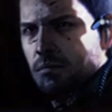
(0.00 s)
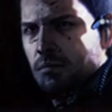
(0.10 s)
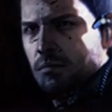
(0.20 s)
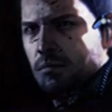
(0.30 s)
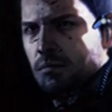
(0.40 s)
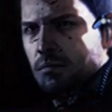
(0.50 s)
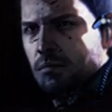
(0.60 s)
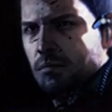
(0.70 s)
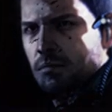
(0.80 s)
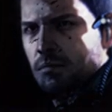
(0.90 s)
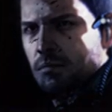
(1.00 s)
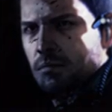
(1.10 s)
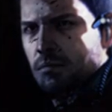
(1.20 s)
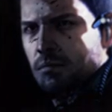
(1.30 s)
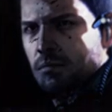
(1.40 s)

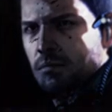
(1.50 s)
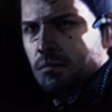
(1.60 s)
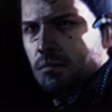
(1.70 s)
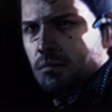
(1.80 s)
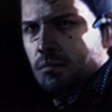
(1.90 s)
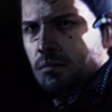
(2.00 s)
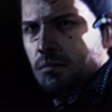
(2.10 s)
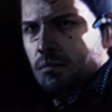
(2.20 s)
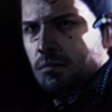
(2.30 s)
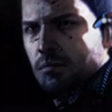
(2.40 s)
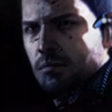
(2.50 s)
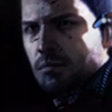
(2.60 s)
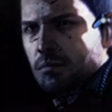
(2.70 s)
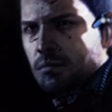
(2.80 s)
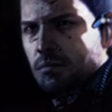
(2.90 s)

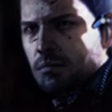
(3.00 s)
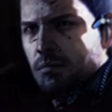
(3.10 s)
(no one is talking)